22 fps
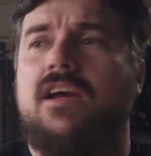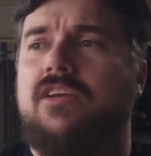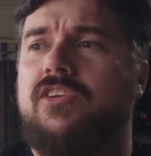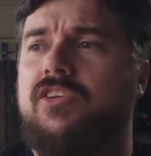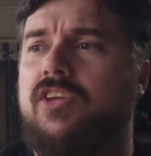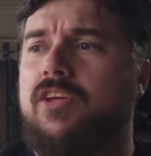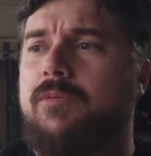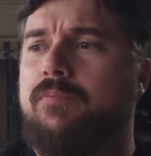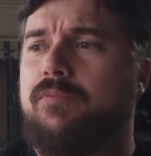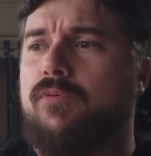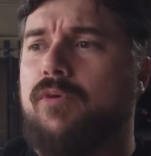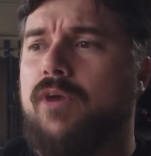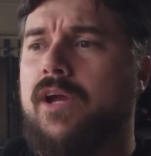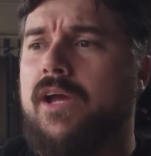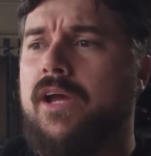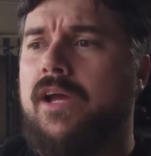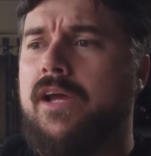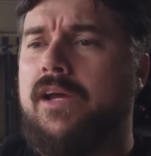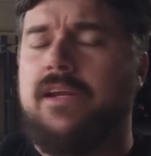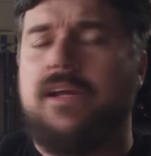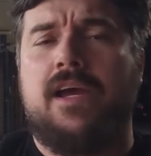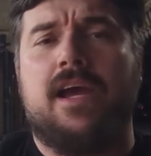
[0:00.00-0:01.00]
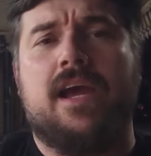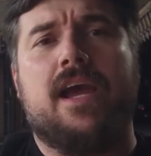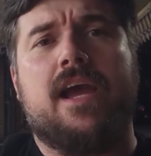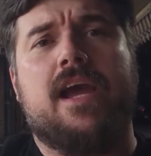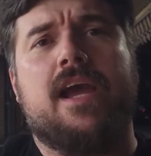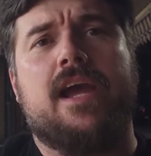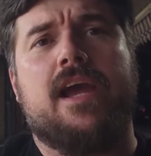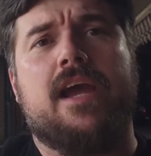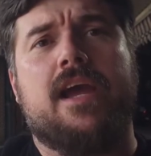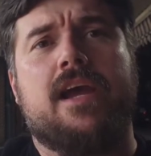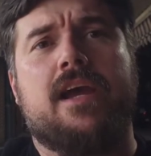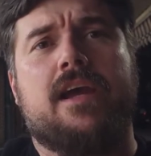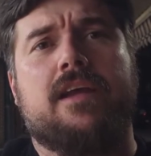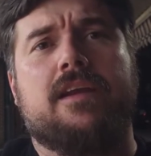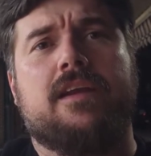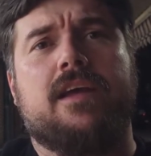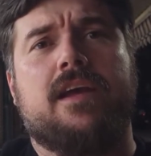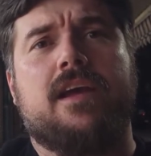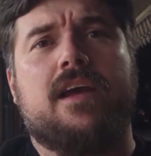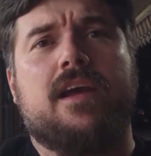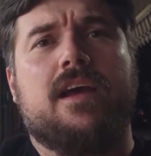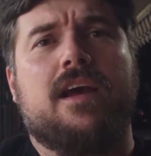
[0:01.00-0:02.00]
Deep Red and
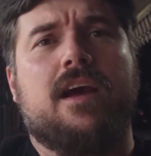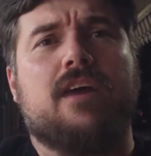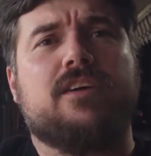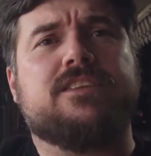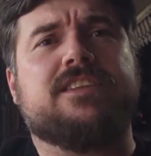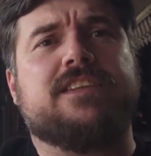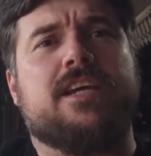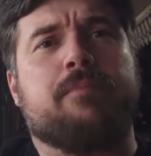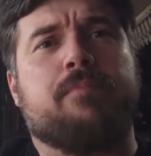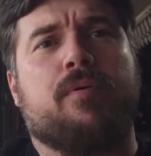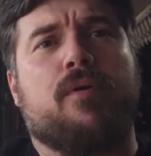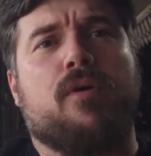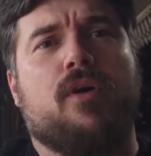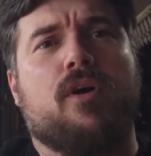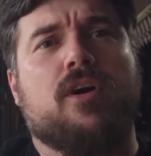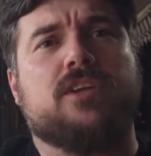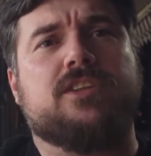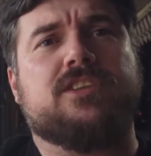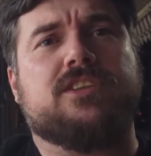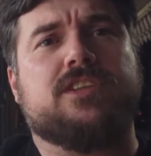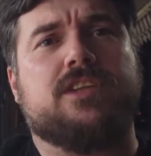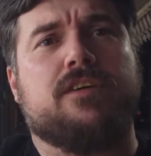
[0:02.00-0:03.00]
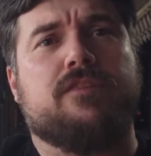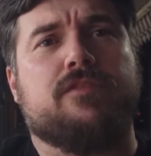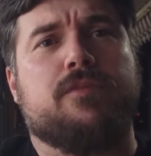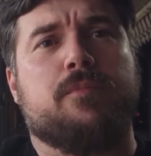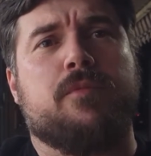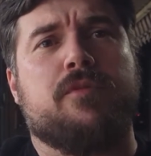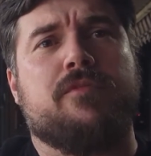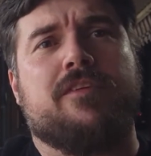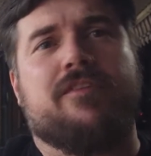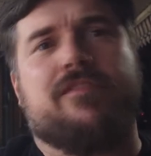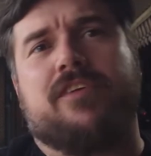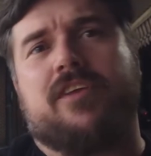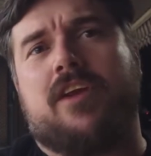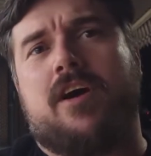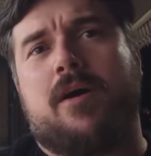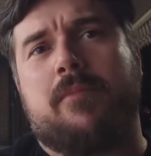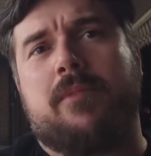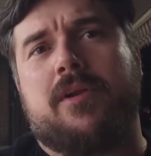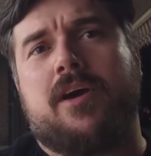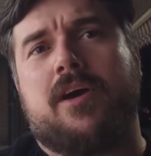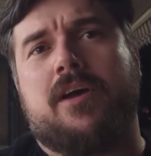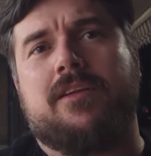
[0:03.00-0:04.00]
I would say parts of the movie
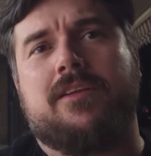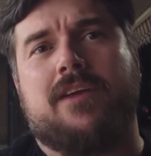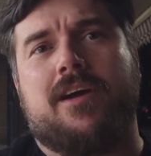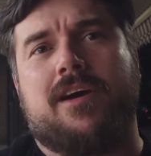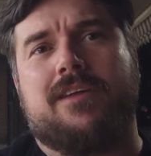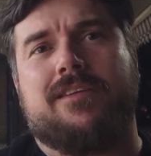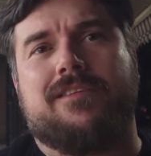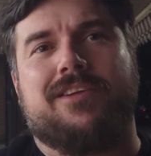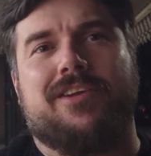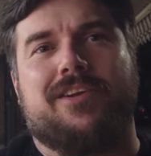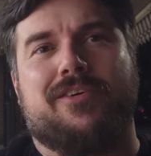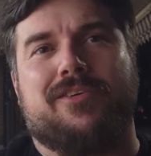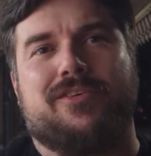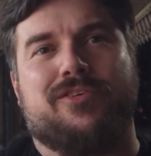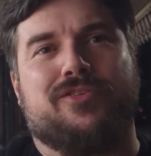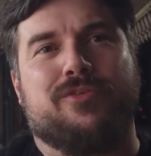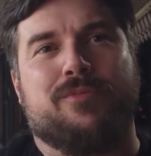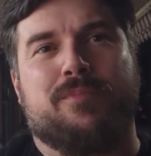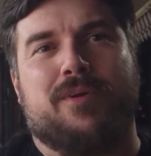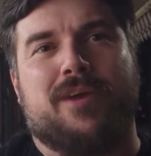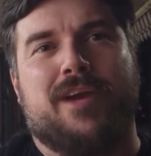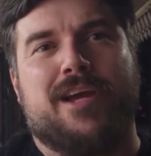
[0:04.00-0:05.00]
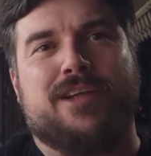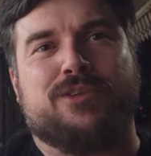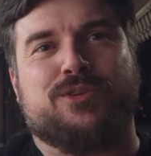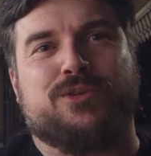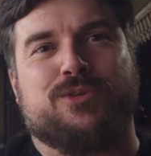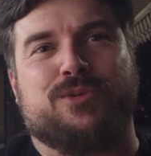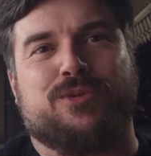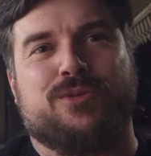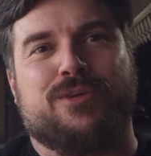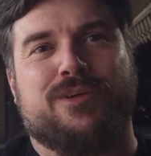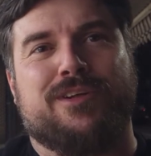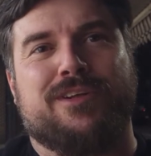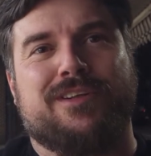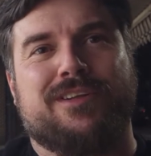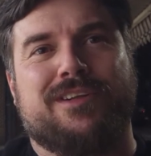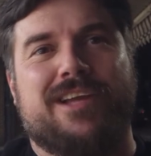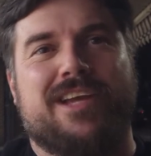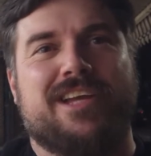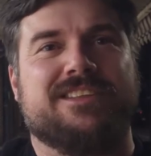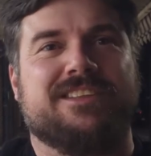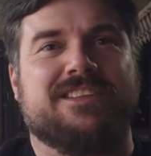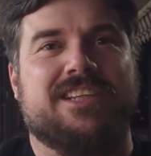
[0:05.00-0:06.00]
Phenomena. Not, you know, the supernatural
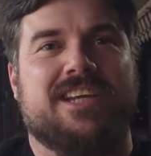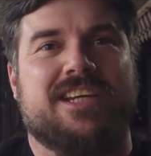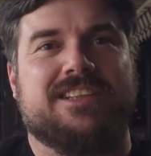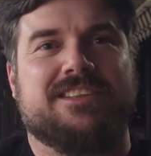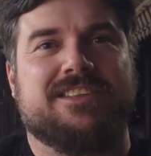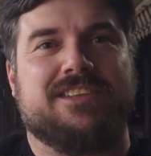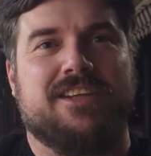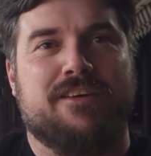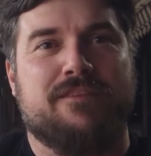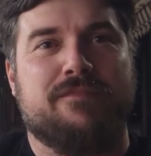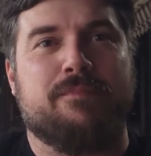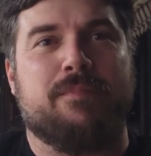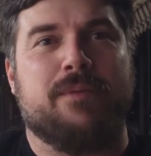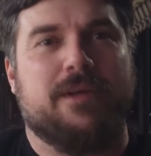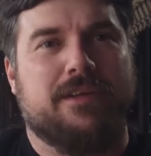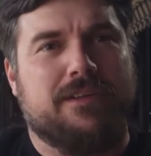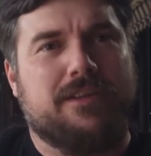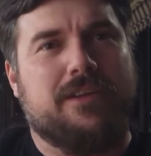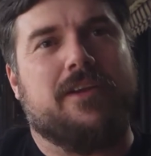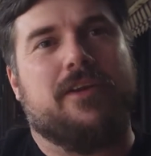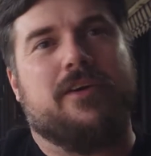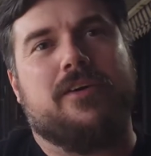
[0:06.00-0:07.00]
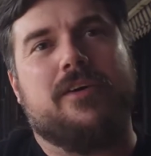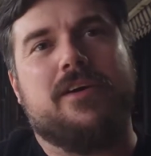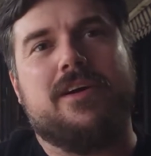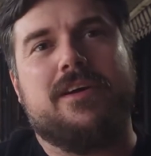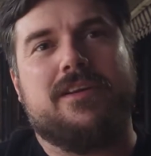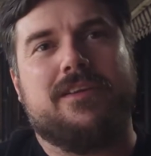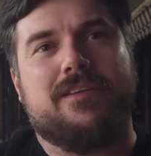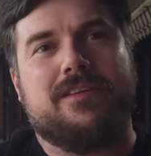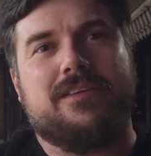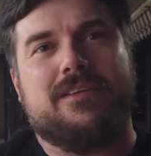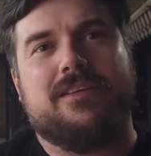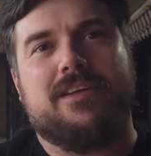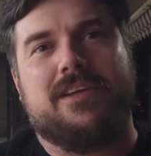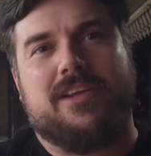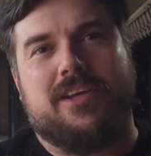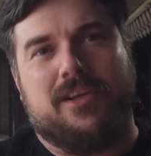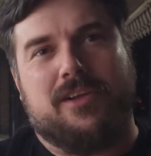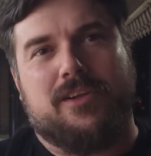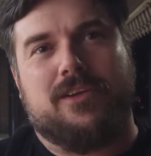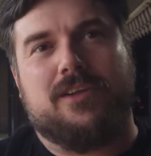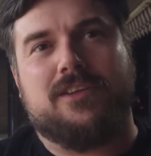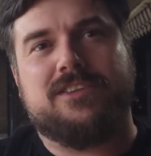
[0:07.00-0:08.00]
and insect stuff, but, you know, the
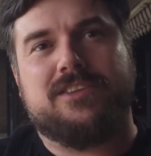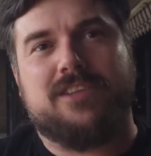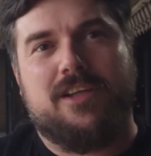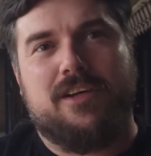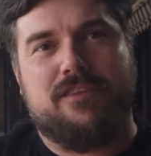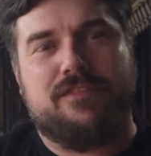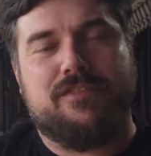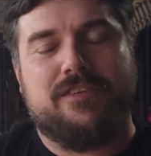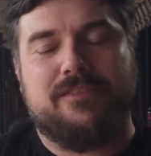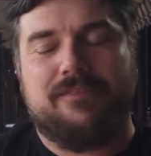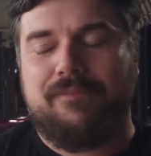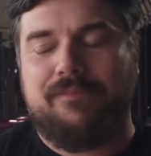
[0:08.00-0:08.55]
killer stuff.